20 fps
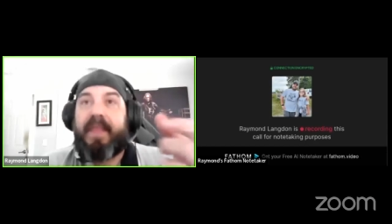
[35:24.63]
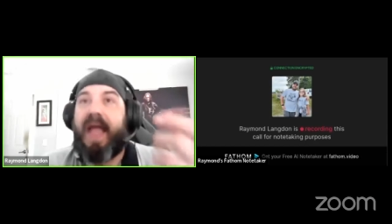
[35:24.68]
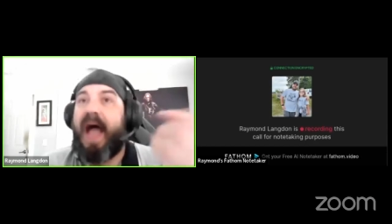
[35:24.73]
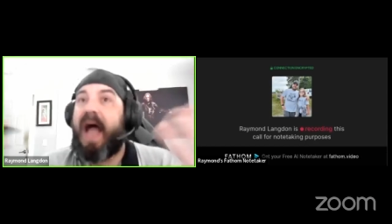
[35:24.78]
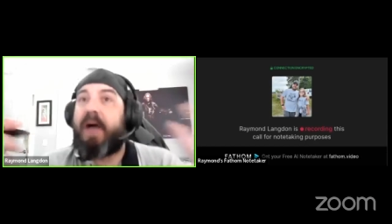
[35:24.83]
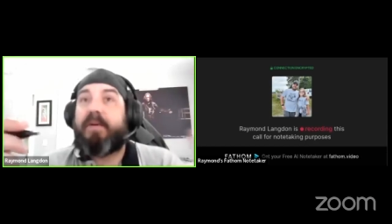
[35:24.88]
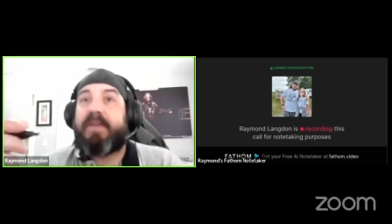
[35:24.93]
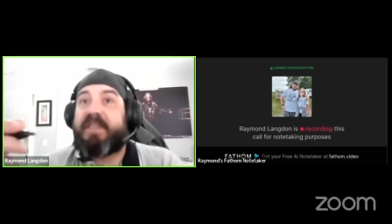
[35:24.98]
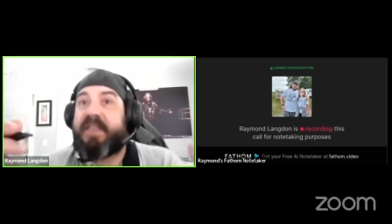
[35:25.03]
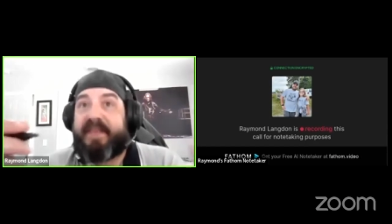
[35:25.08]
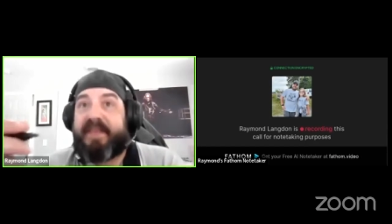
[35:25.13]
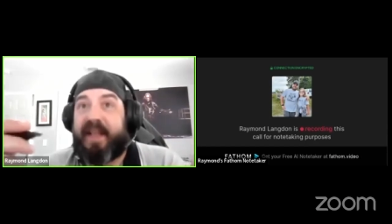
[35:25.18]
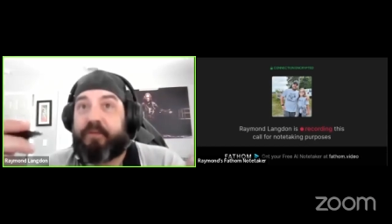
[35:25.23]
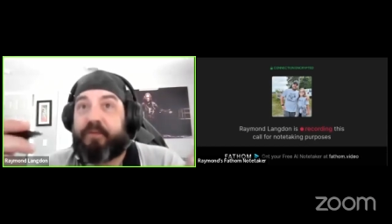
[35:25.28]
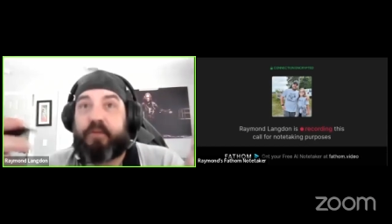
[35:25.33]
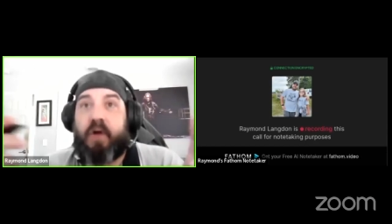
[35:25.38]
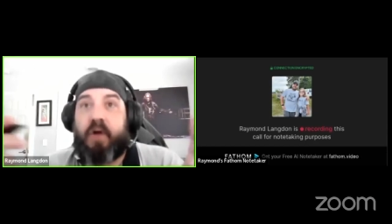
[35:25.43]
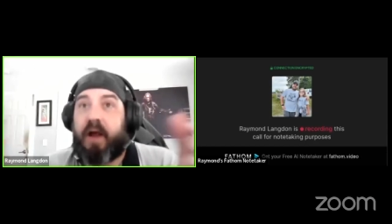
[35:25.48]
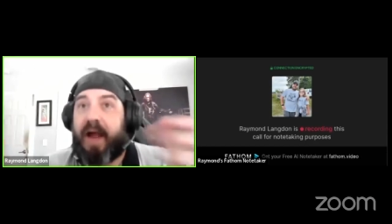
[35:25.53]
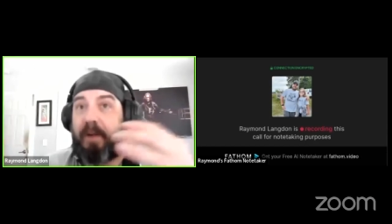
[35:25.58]
i would say that's
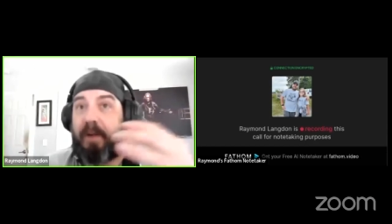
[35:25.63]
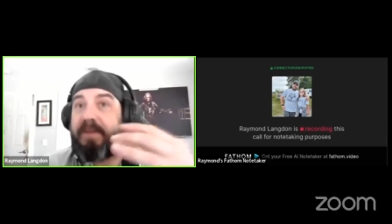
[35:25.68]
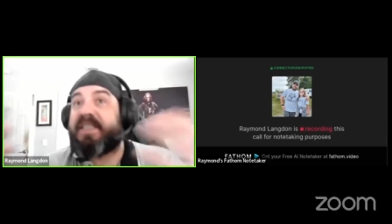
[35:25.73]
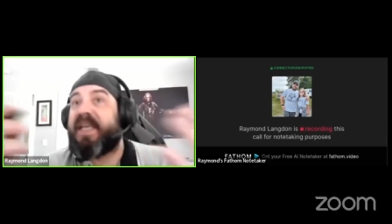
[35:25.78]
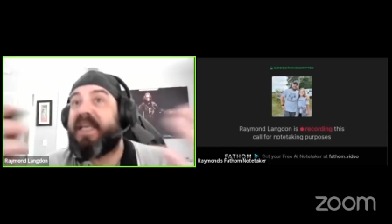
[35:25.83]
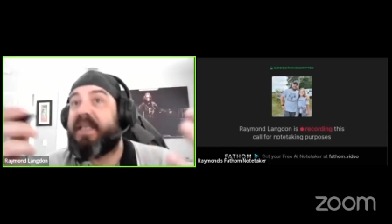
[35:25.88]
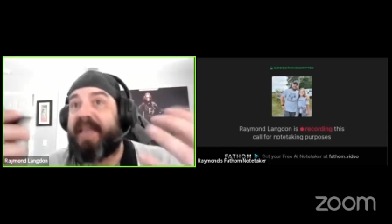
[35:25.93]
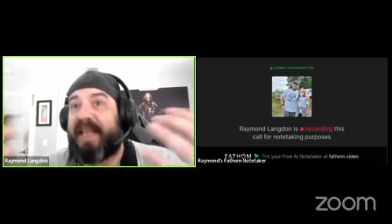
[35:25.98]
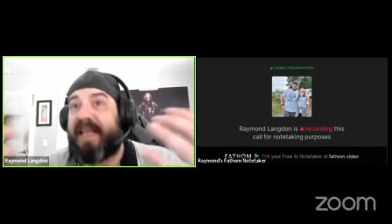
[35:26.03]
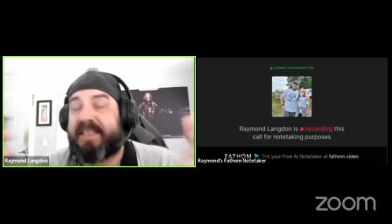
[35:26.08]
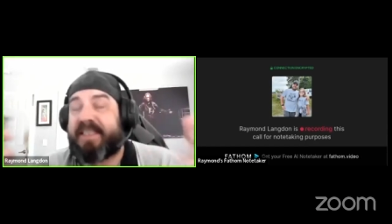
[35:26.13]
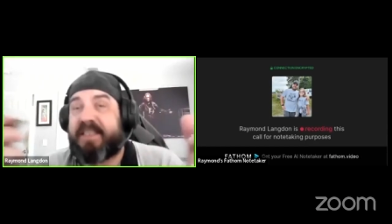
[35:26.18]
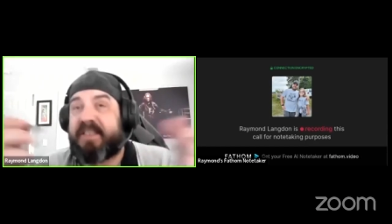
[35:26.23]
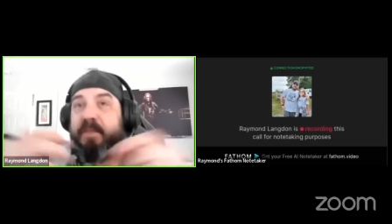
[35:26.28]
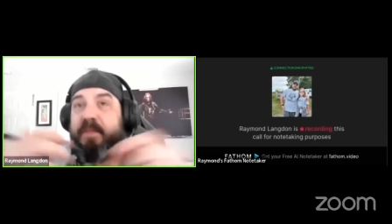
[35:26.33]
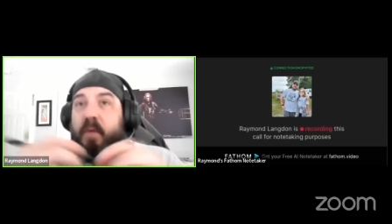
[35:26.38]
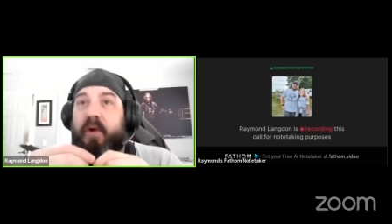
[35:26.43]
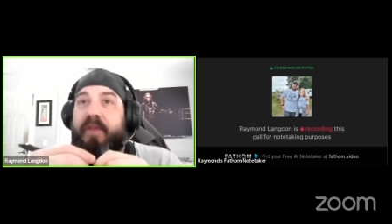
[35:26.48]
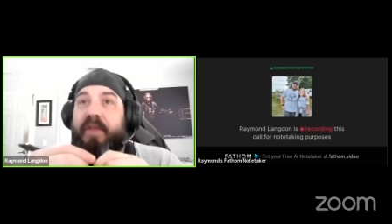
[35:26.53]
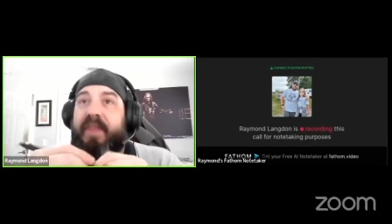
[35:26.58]
wrong i would say less is
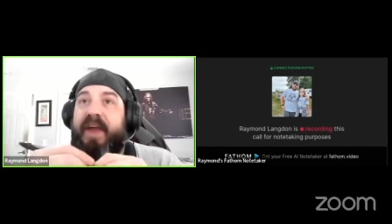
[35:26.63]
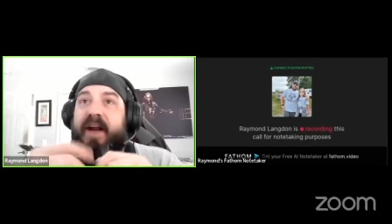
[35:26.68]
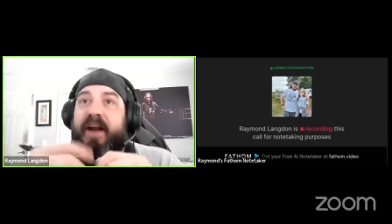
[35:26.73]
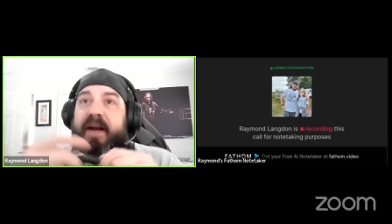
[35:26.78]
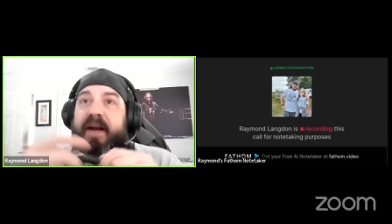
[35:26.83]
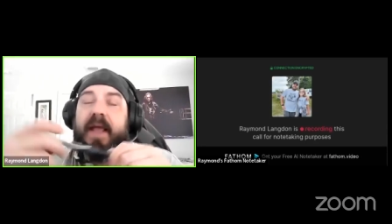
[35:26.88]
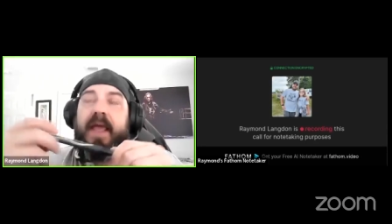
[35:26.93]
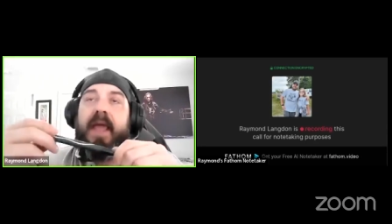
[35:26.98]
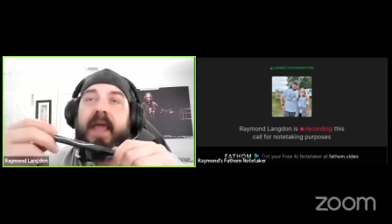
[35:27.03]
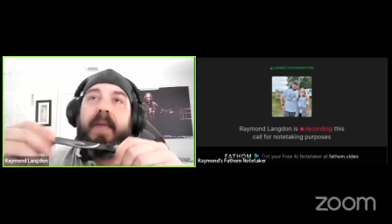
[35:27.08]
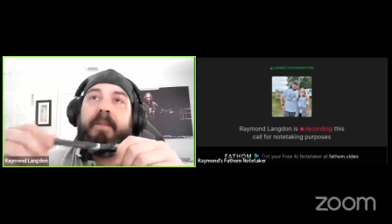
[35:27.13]
more there